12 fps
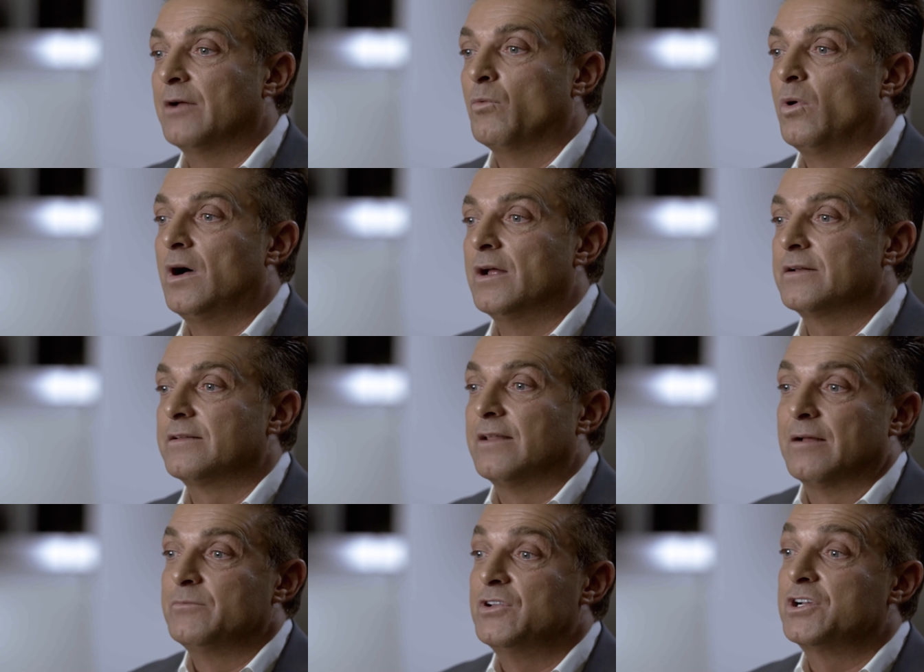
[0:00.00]
I want
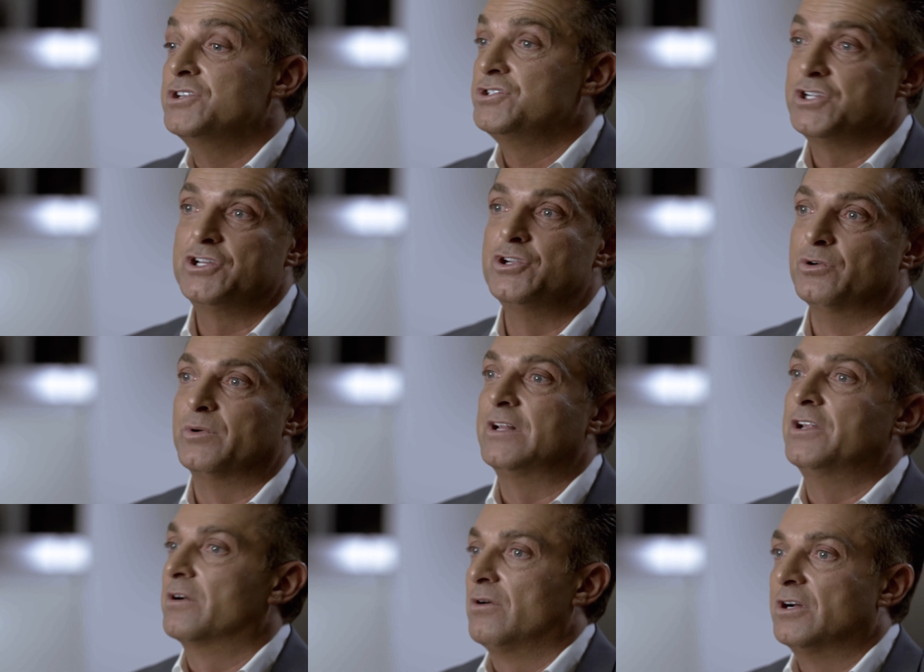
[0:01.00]
them to continue
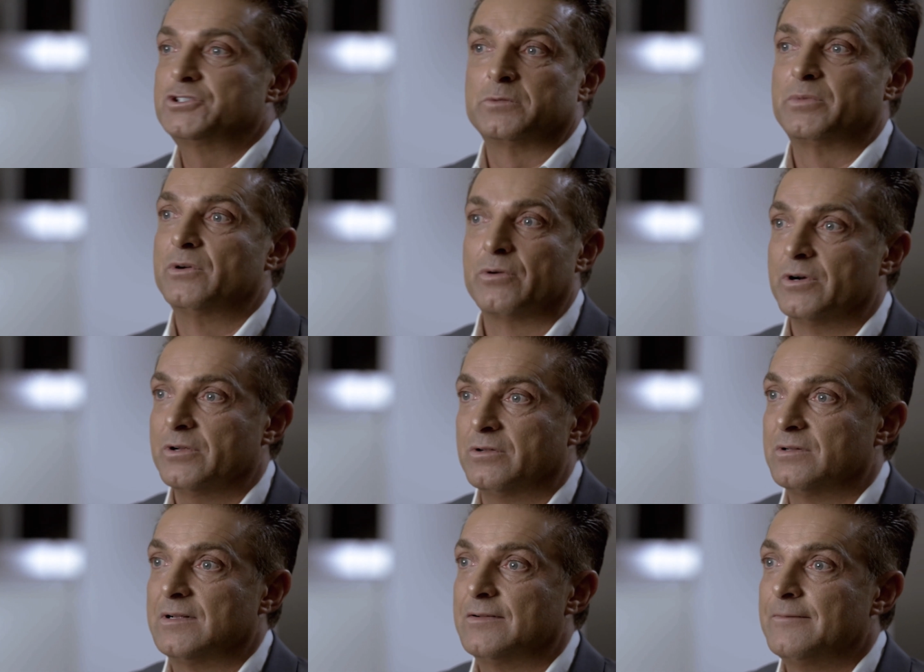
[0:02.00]
in their
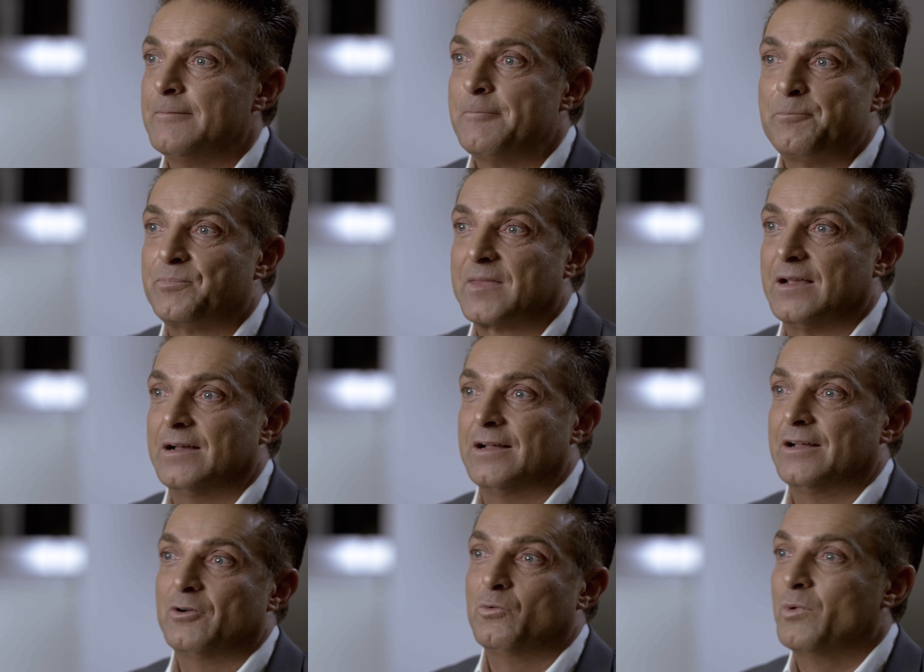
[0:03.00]
entrepreneurial
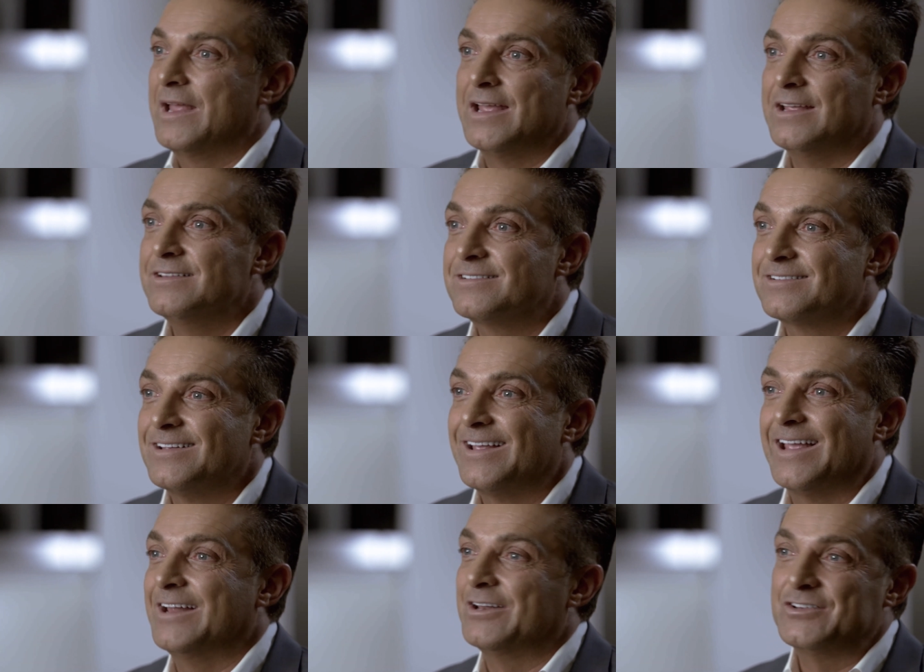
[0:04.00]
uh, ways
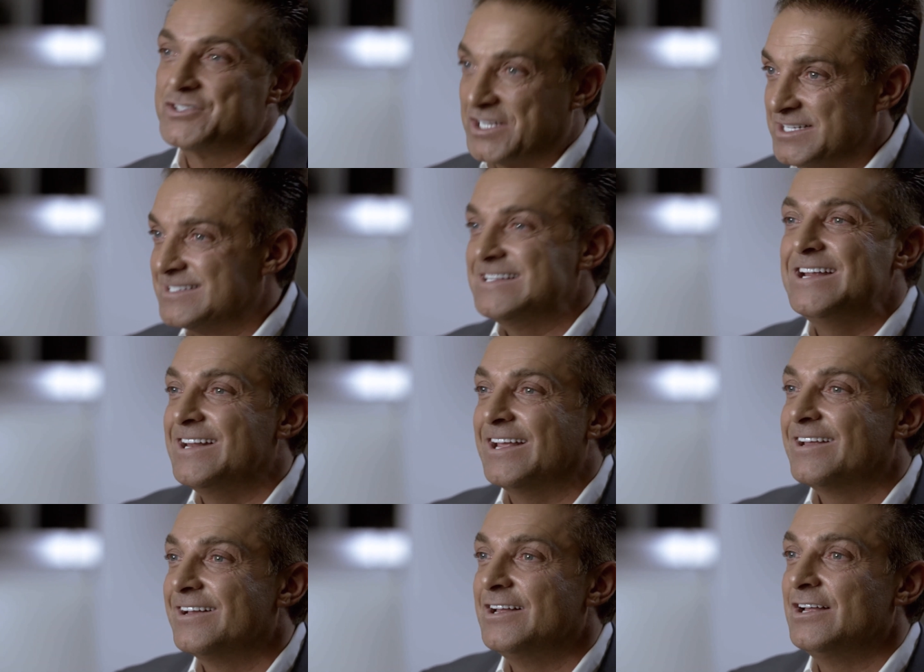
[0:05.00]
and
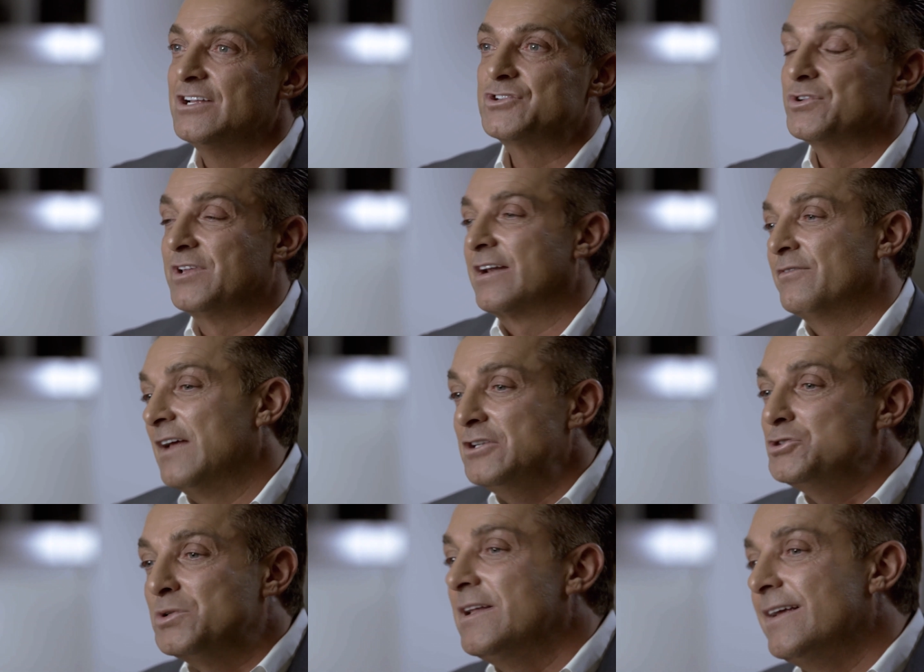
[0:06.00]
succeeding so that
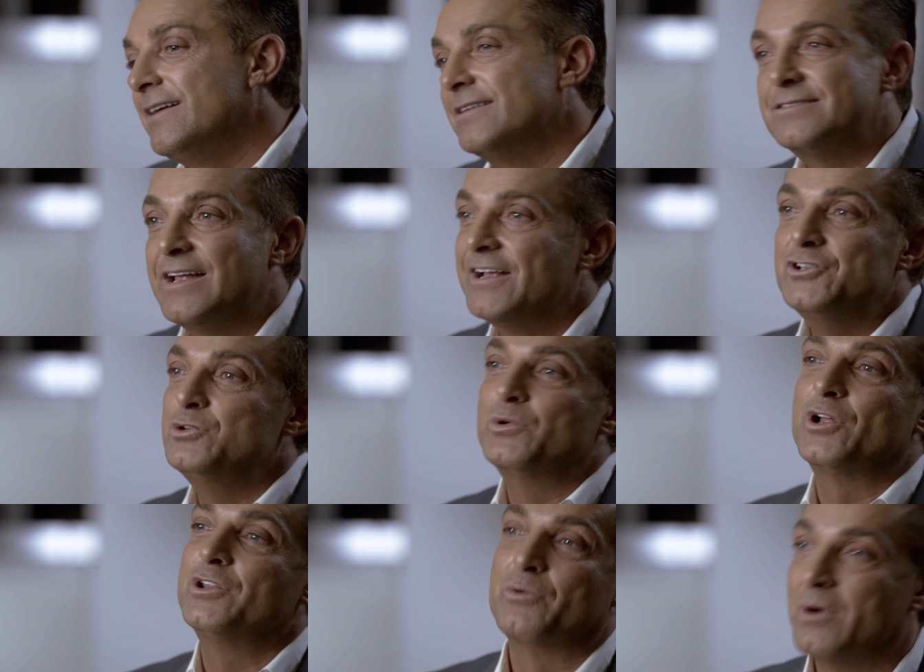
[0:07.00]
eventually they can do
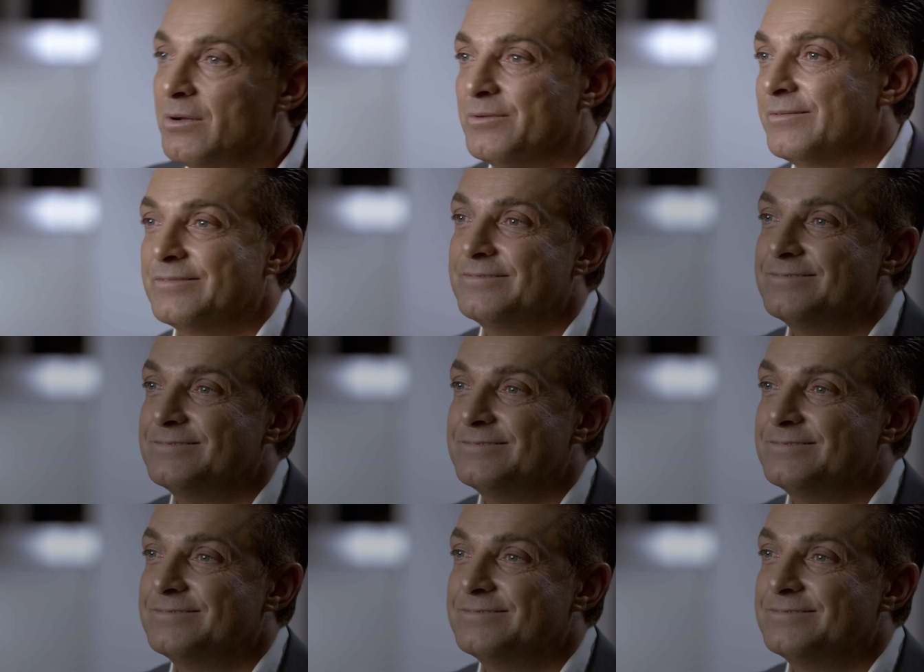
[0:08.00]
it on their own.